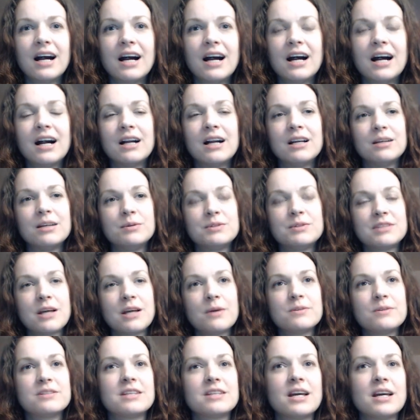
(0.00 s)
I was
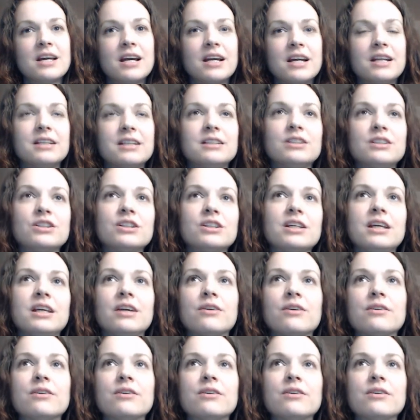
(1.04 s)
outside and looking